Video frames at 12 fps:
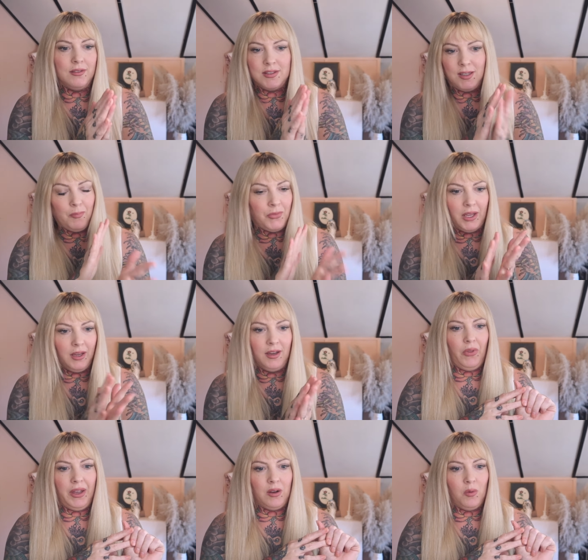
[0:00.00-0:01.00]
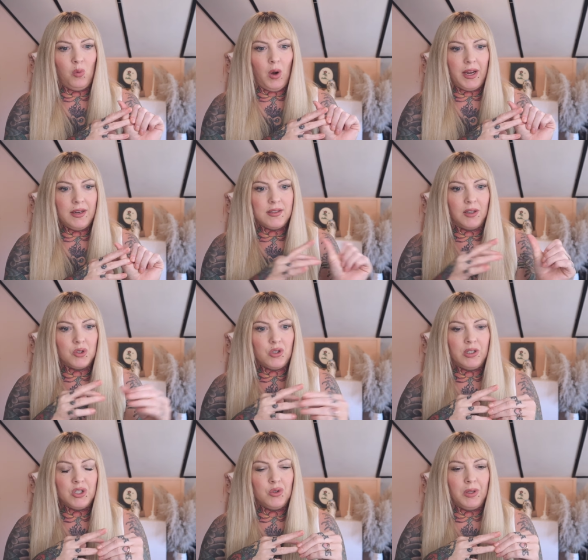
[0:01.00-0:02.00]
something like a white, I was
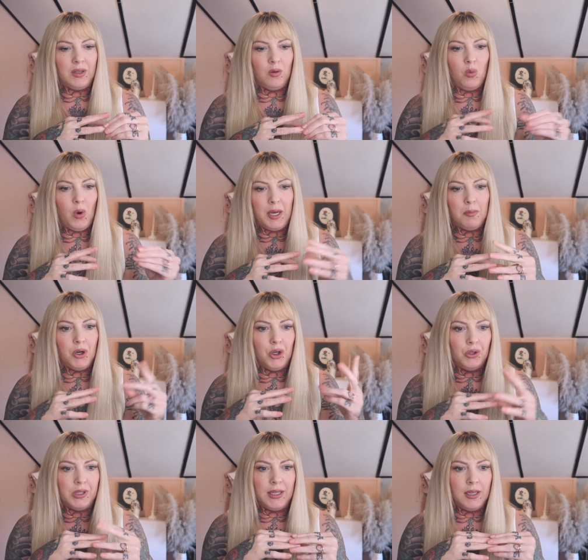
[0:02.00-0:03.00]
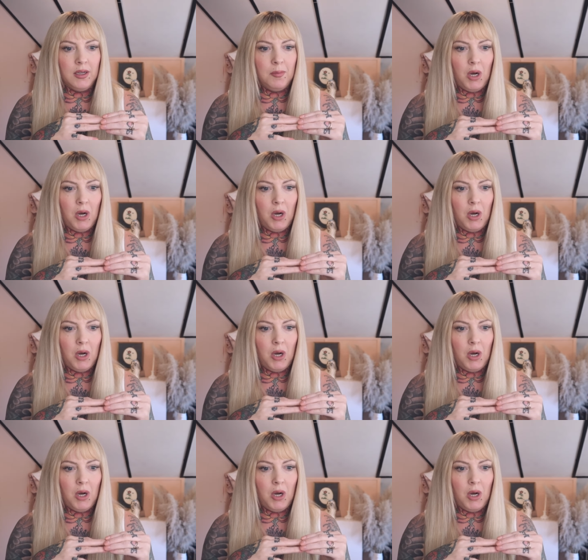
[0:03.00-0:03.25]
trying to do like a white pearly